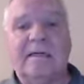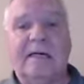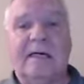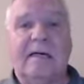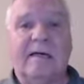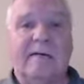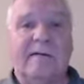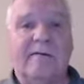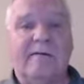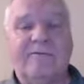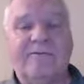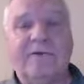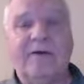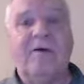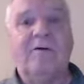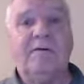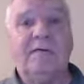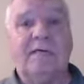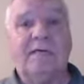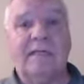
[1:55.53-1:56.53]
uh,
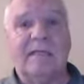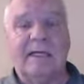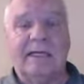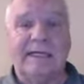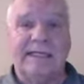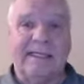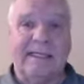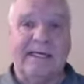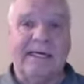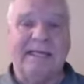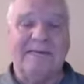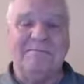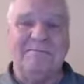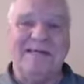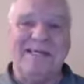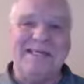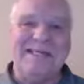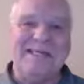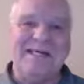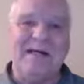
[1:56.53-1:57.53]
felt like that
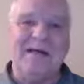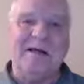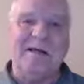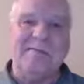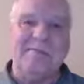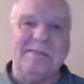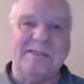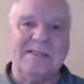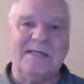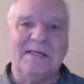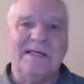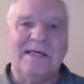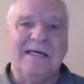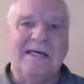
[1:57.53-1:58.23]
many times